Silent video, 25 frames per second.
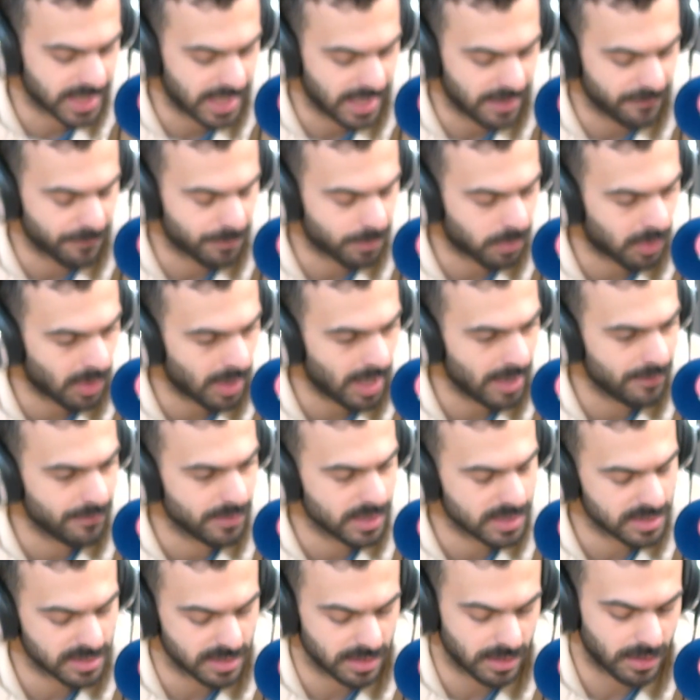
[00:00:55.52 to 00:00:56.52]
to have
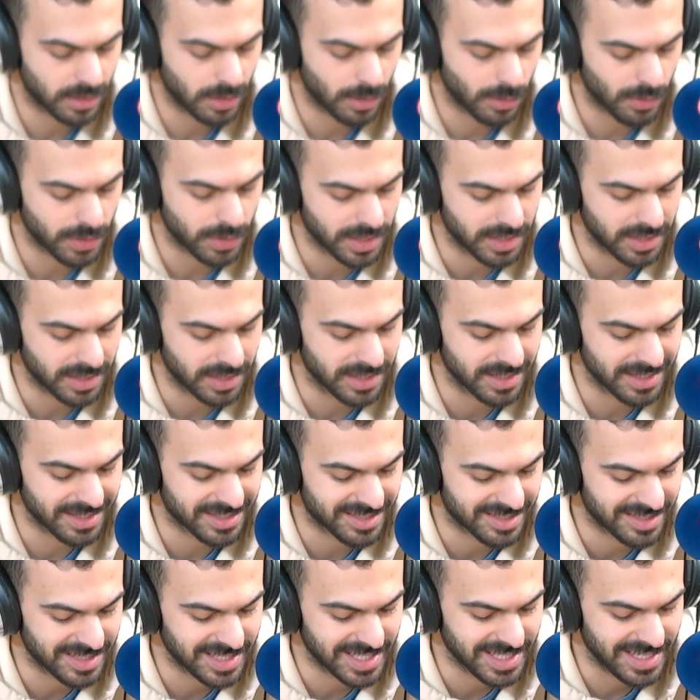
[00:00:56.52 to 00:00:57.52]
privacy coded in
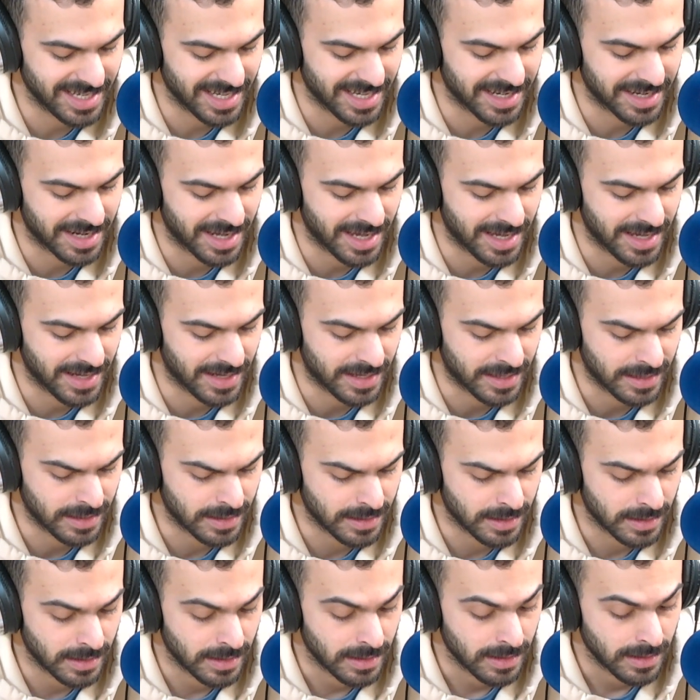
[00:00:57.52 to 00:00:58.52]
its DNA.
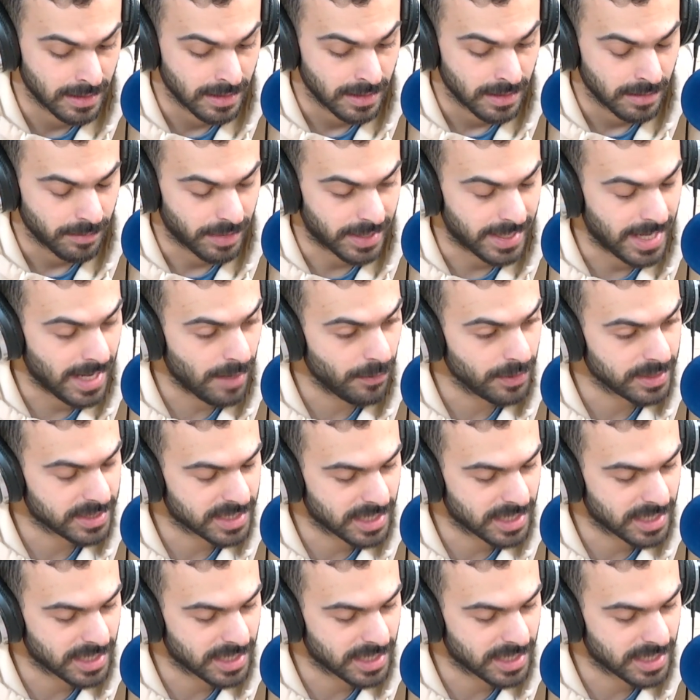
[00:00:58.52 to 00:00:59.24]
But now it's